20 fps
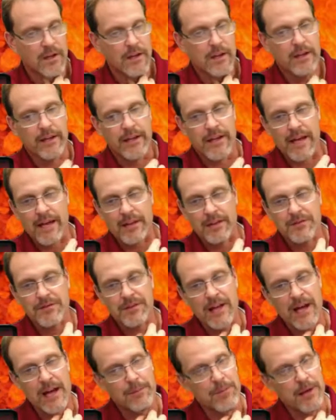Yeah, the
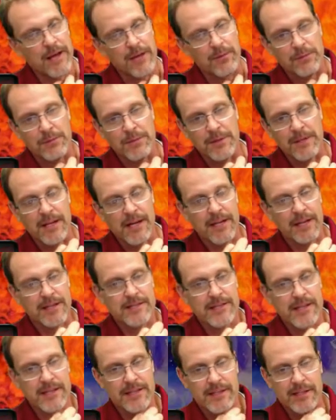fly pad would be
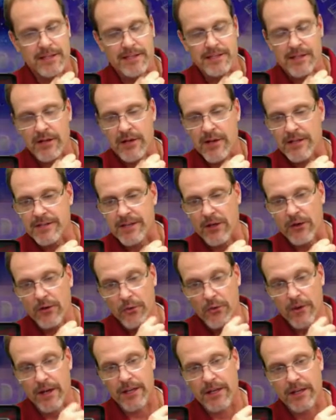nice. That thing's a that's a
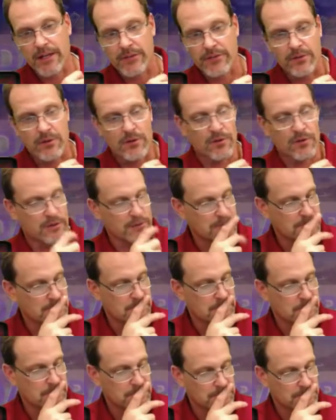great controller.
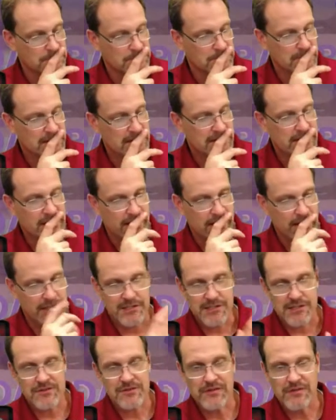It
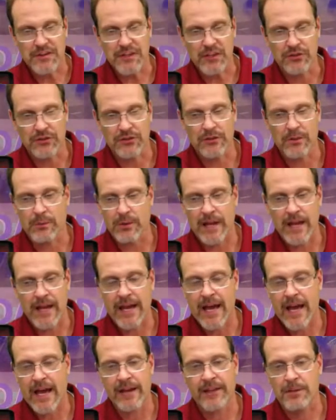just feels when I
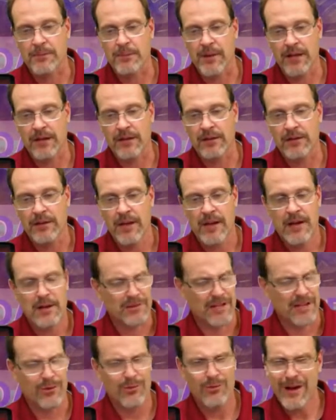got it in the mail, I'm
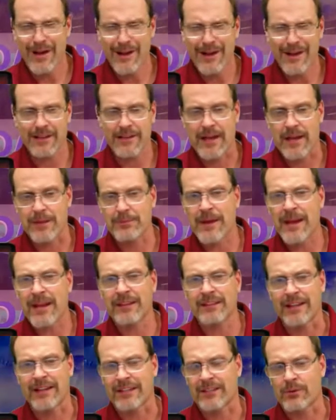like, what? I, I
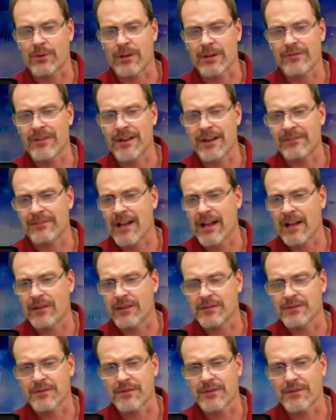paid like
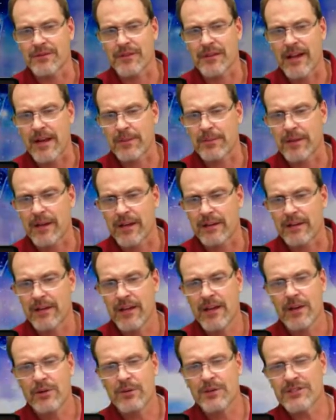$25 for the fly pad.
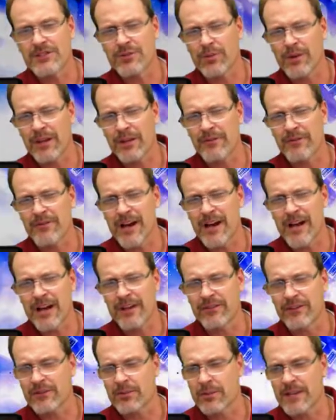It was
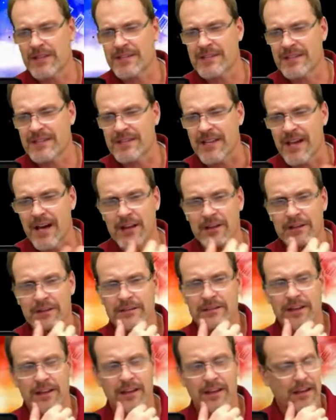25 or
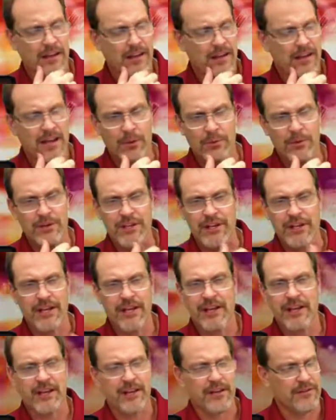$26. And when you
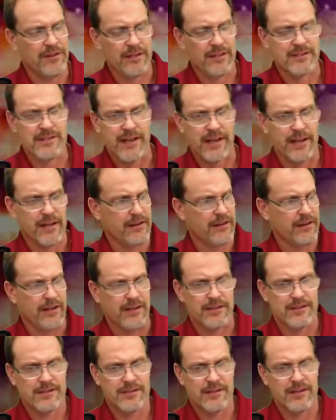get it, it, it's like
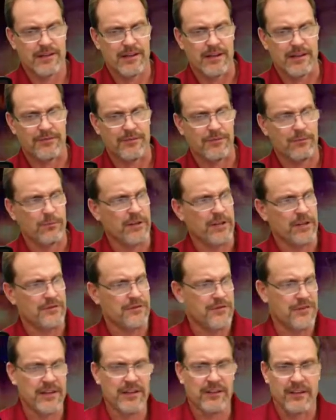it's it when you
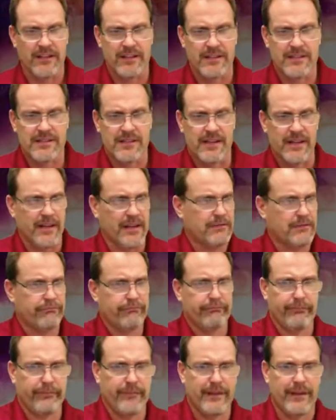feel it, it's like
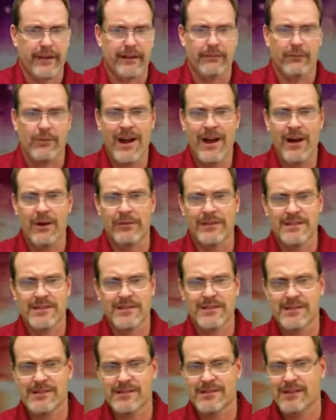like wow, this
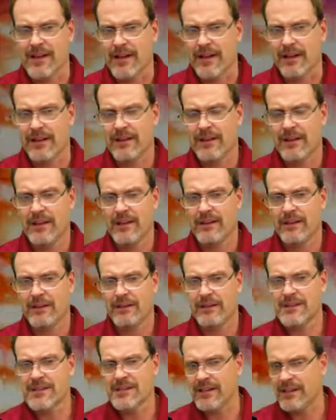is like
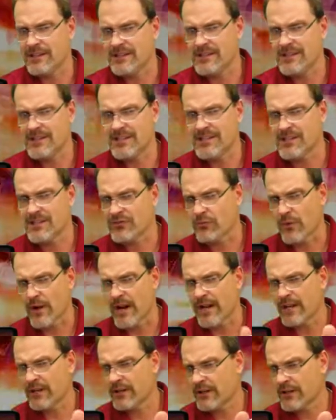this is, isn't this a
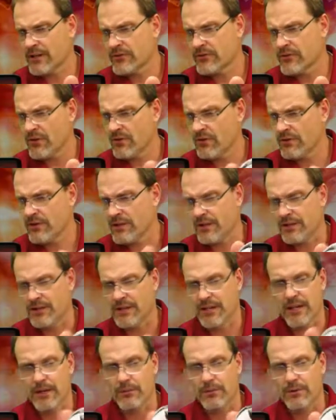regular controller? You'd
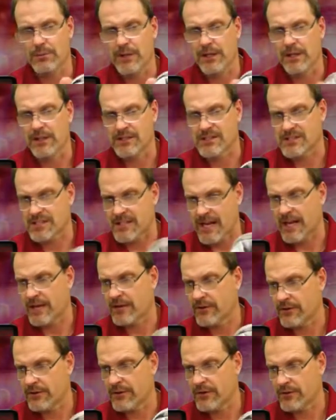think it would be the
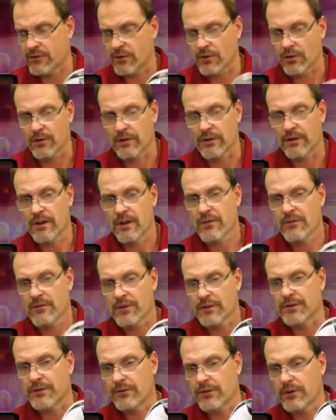standard controller
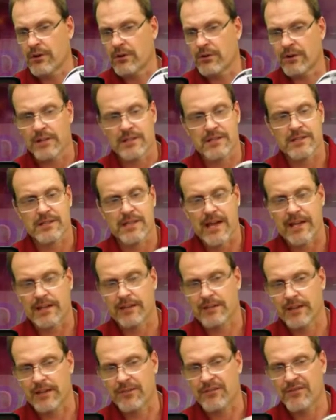for the drone. It's
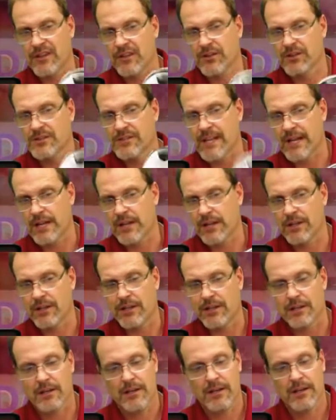that it feels that
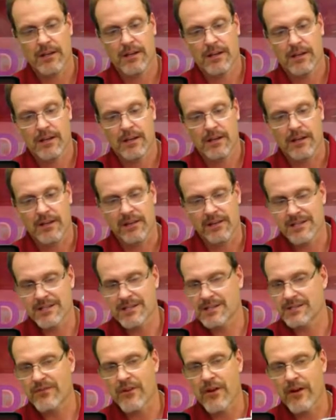good, and this
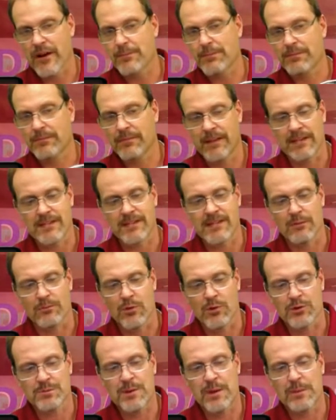is very like I said.
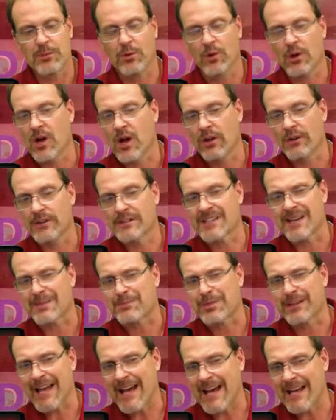Most people call it say
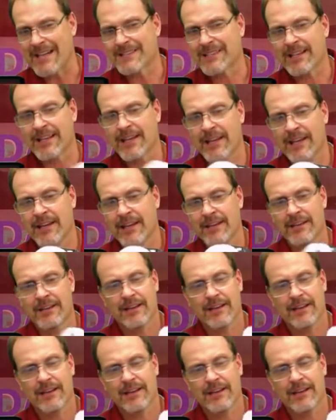plasticky.